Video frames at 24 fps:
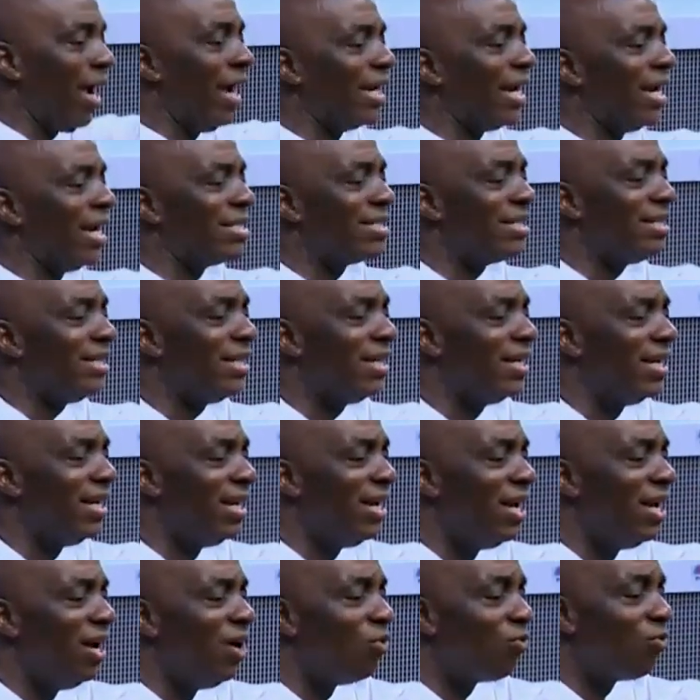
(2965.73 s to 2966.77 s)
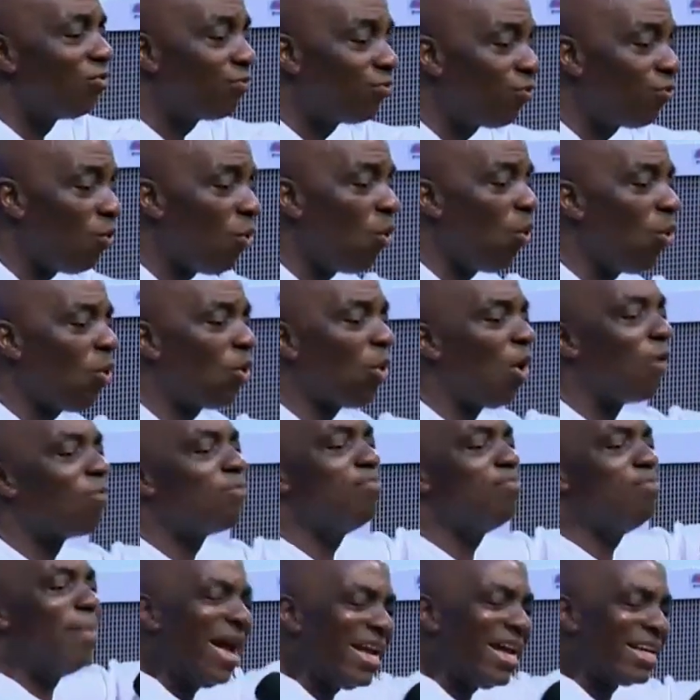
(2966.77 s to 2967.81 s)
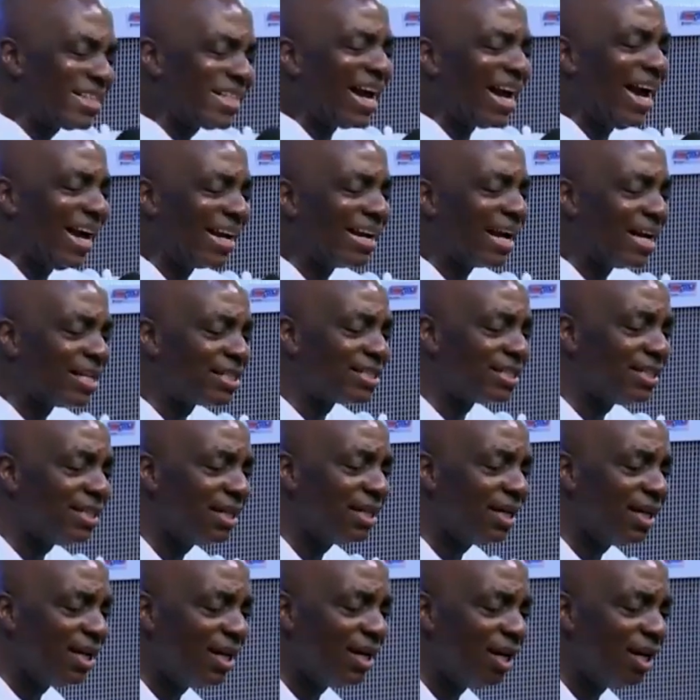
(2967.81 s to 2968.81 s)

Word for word: energy, full of mental energy,